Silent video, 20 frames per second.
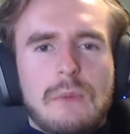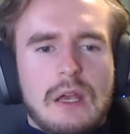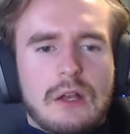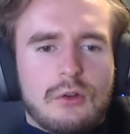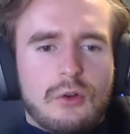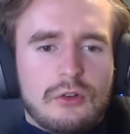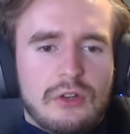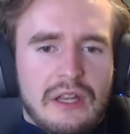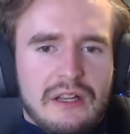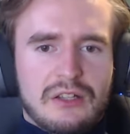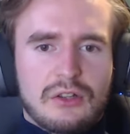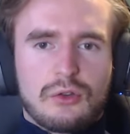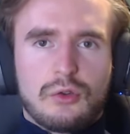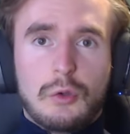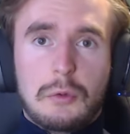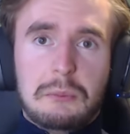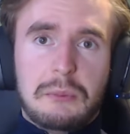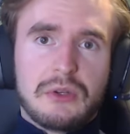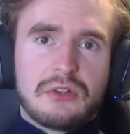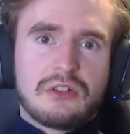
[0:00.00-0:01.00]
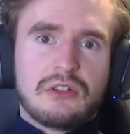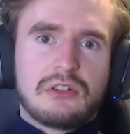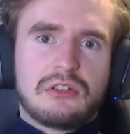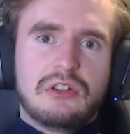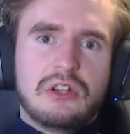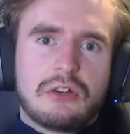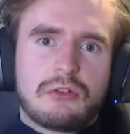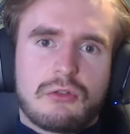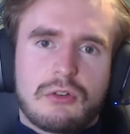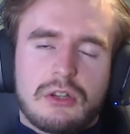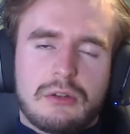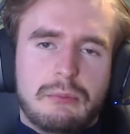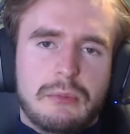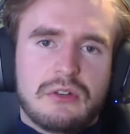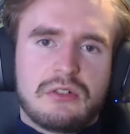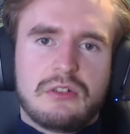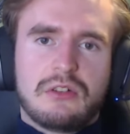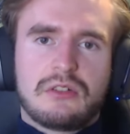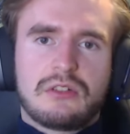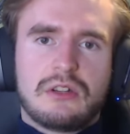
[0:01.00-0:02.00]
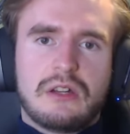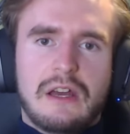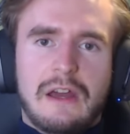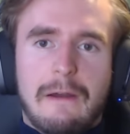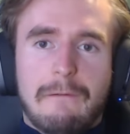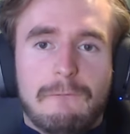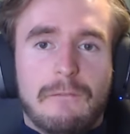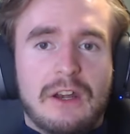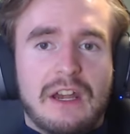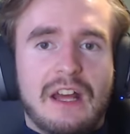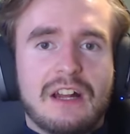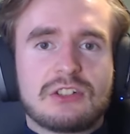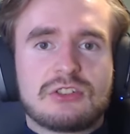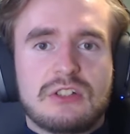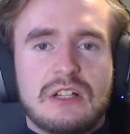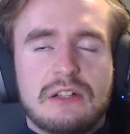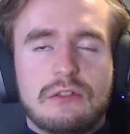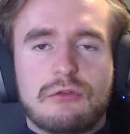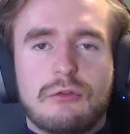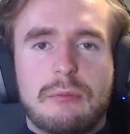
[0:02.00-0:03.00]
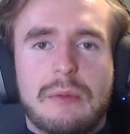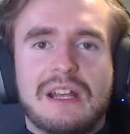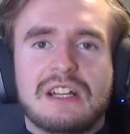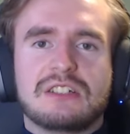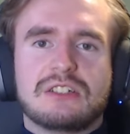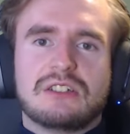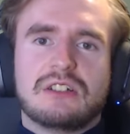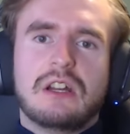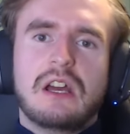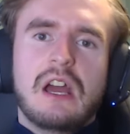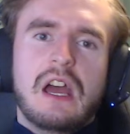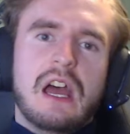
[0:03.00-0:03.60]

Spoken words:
connected to business secrets, business financial information,